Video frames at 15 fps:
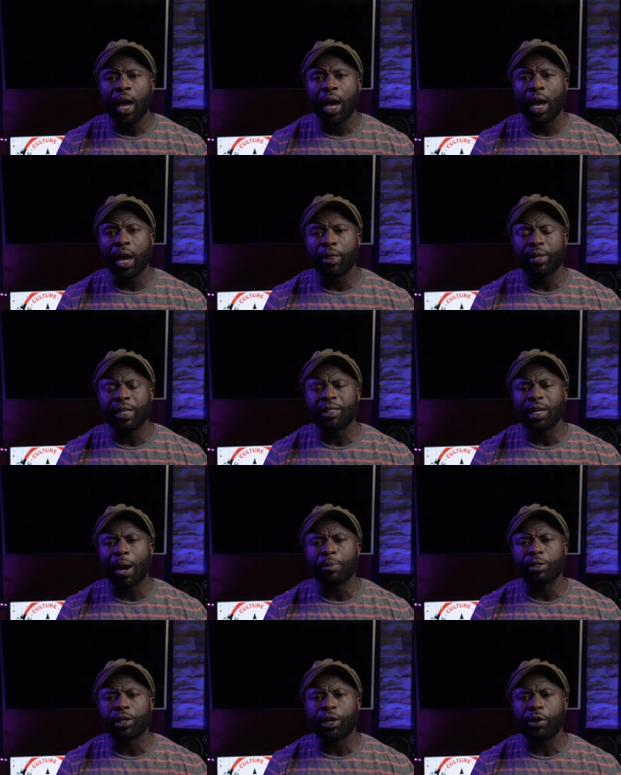And these
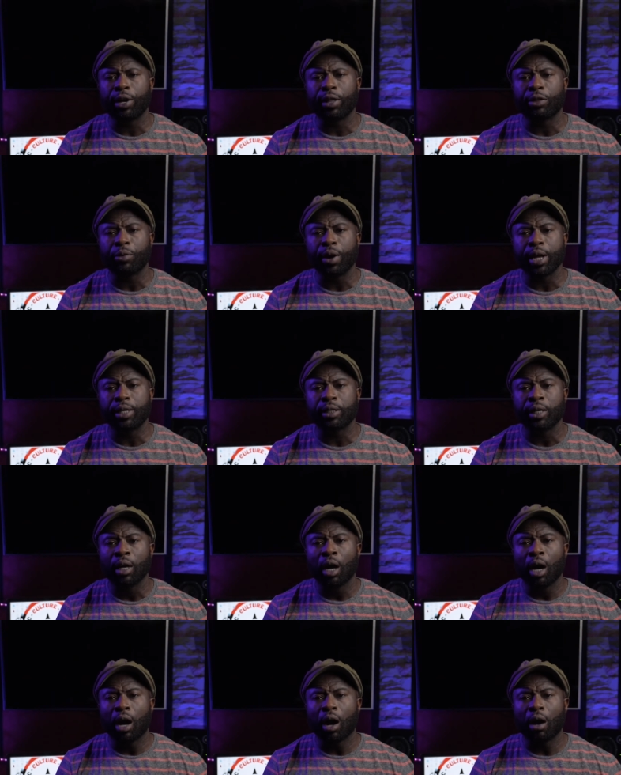cybersecurity threats
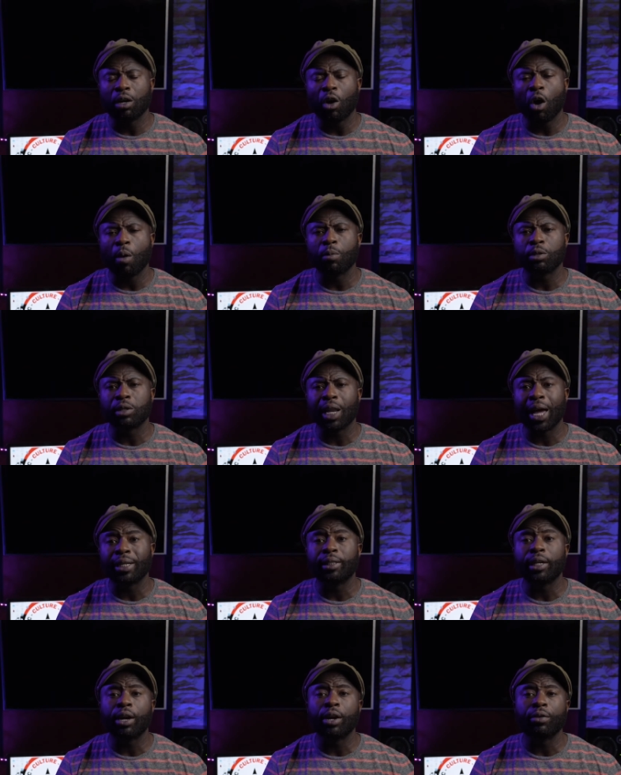are almost like
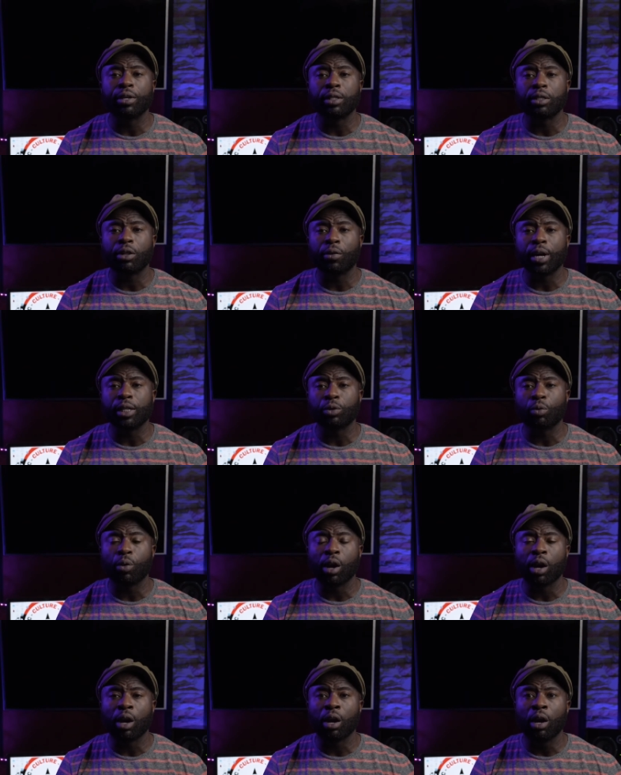terrorist threats
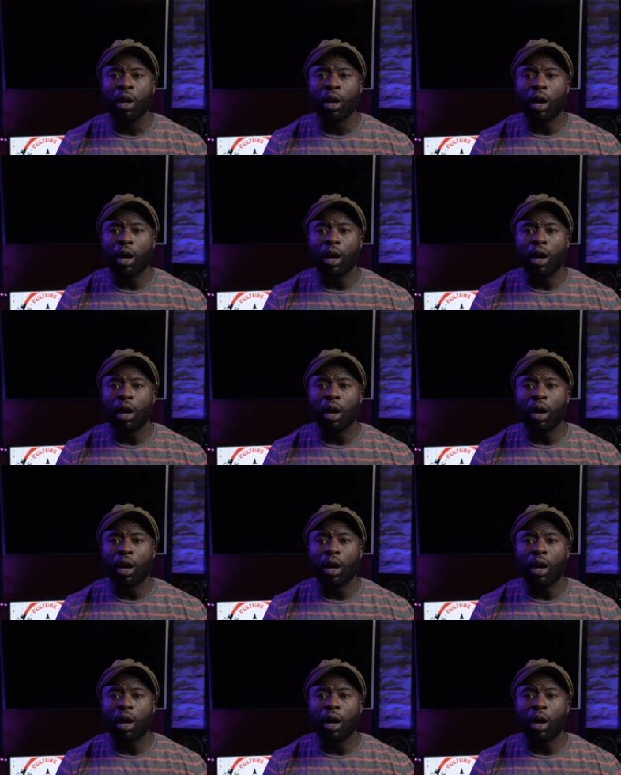where